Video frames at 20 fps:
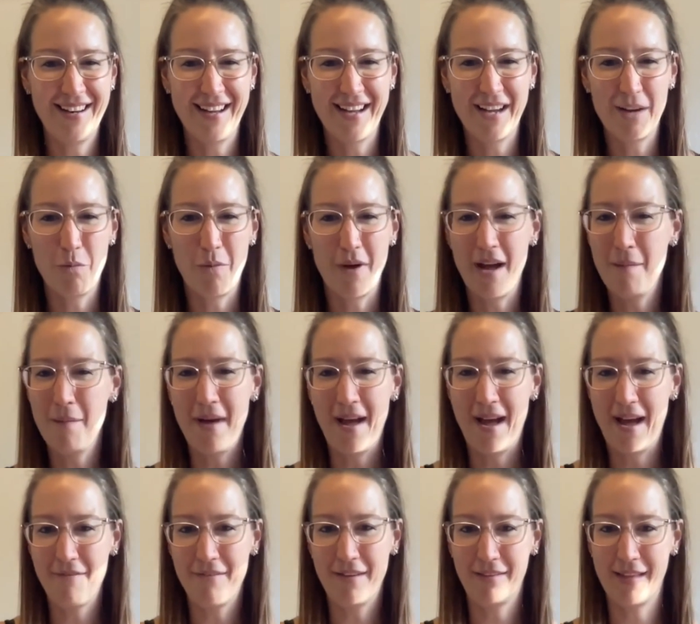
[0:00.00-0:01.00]
Like, why am I
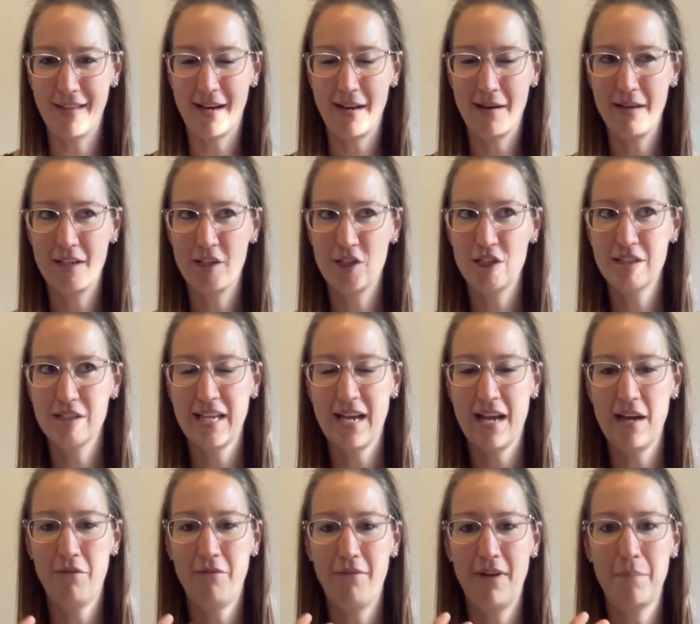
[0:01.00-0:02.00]
having that? And it just
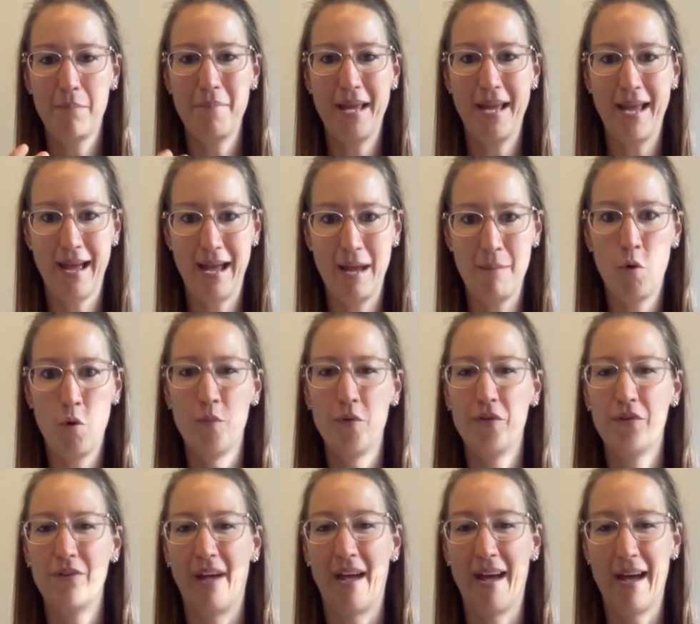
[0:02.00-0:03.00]
kind of like became
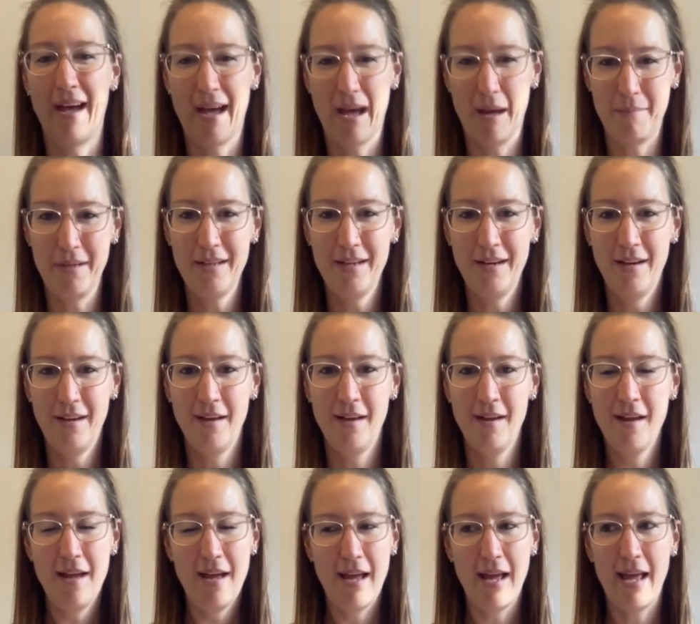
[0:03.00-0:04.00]
almost a habit,
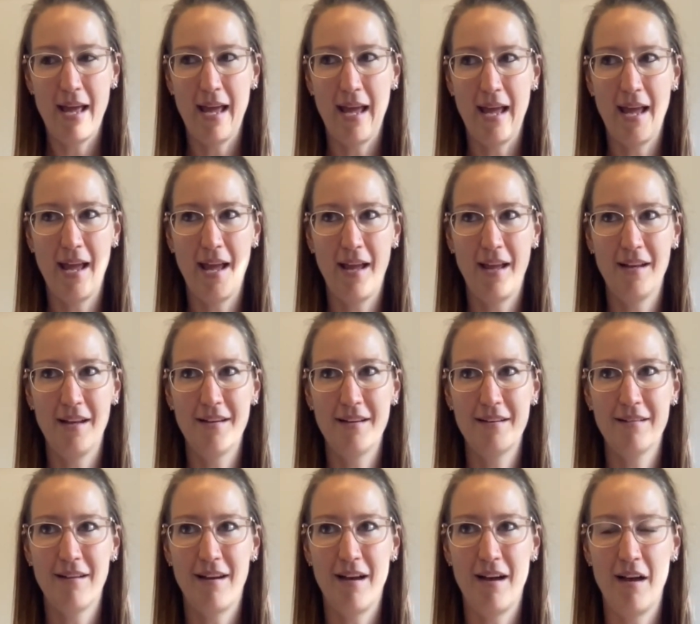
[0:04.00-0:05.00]

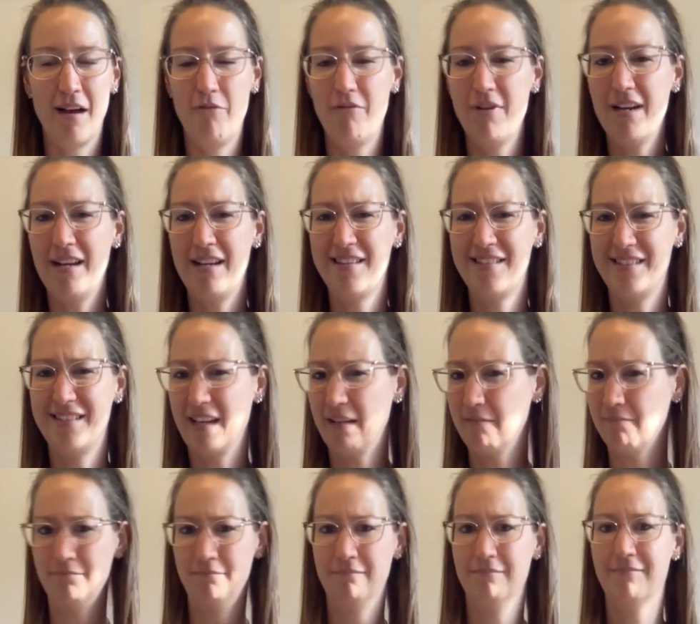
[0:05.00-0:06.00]
and I realized
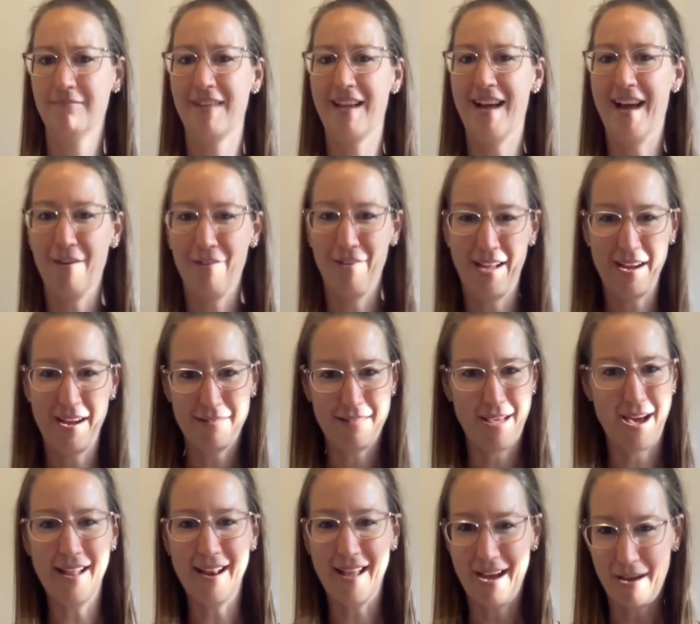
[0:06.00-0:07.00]
like, mm, I don't like
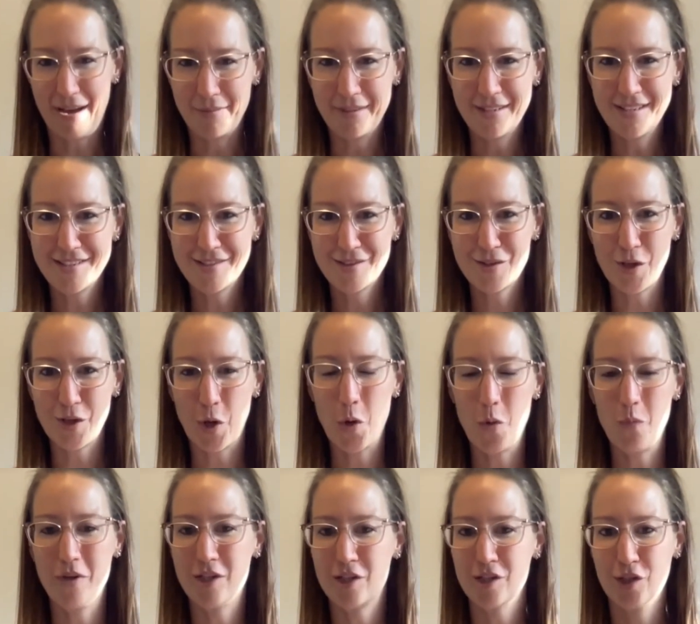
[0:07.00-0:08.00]
that habit,
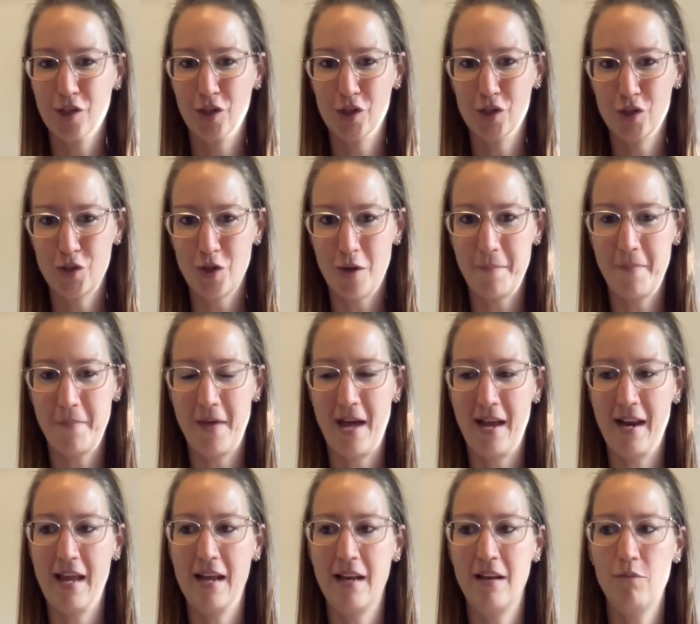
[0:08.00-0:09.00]
so we're just gonna stop
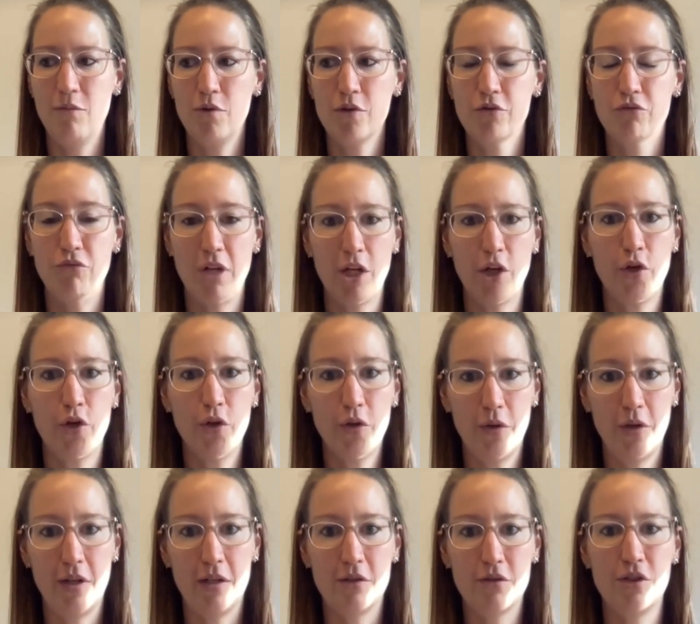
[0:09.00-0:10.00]
that. And it was really
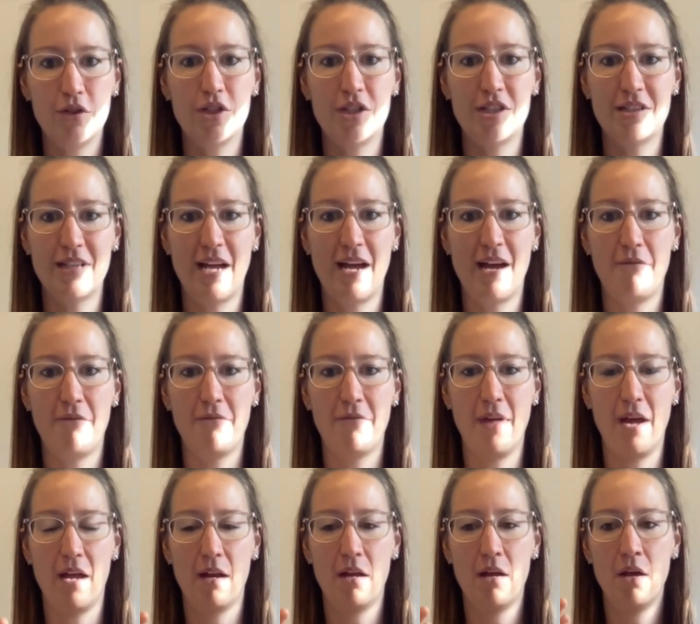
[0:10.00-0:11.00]
good to just have
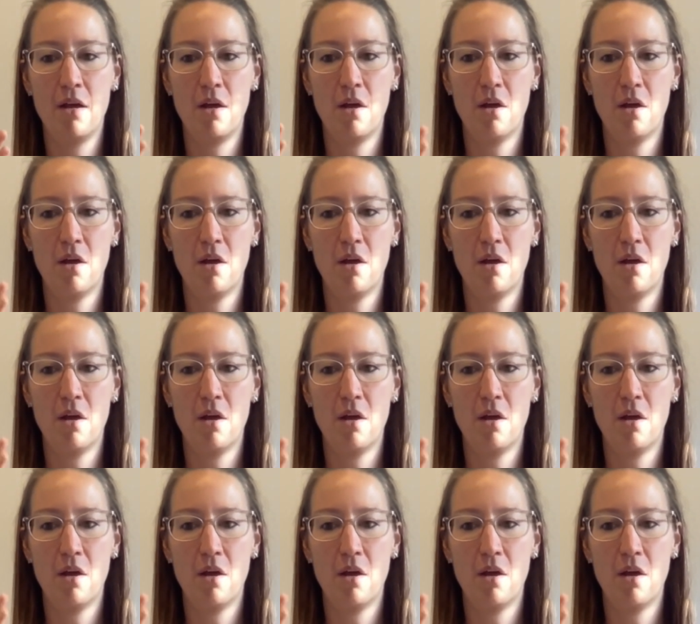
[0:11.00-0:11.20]
that